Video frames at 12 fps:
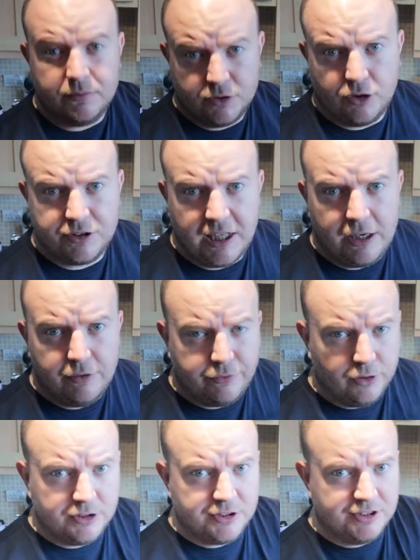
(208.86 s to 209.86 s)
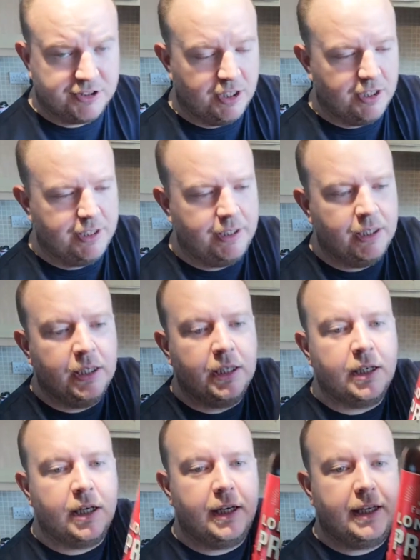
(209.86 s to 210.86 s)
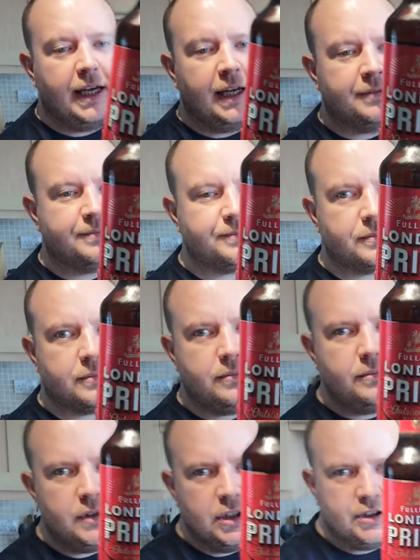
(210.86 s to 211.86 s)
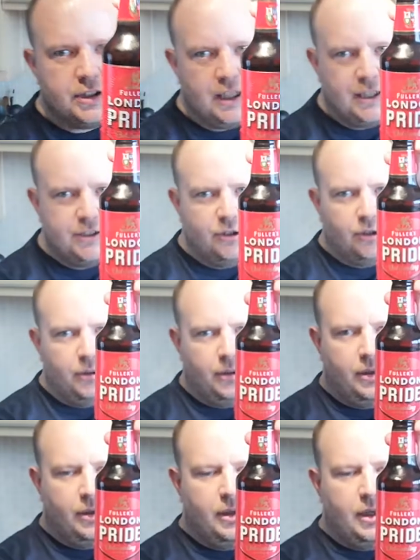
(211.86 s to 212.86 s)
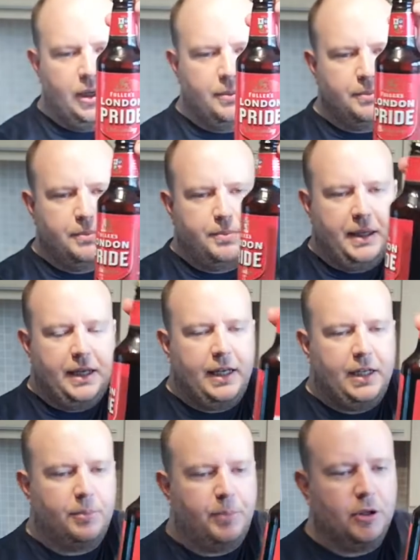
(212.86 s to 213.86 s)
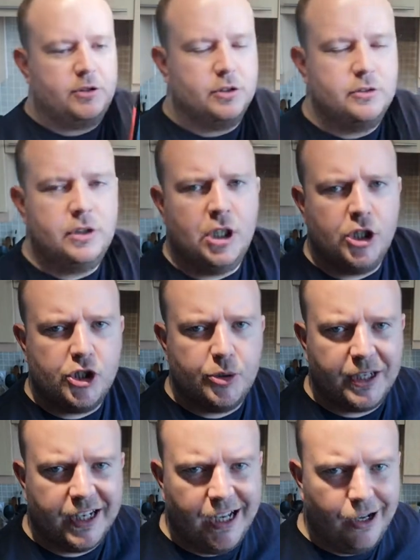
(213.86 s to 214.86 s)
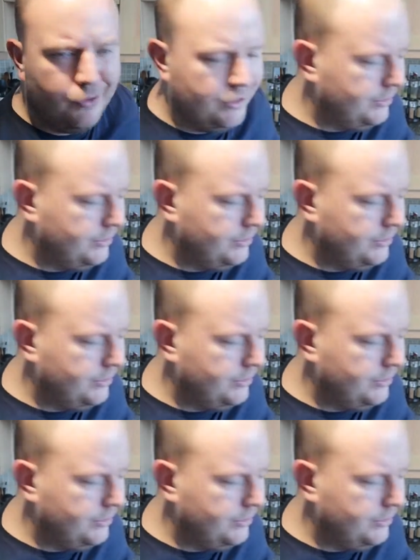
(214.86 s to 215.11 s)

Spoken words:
Sort it out, Fuller's and Asahi. Yeah, so that is your beer in a bottle. Should we get it out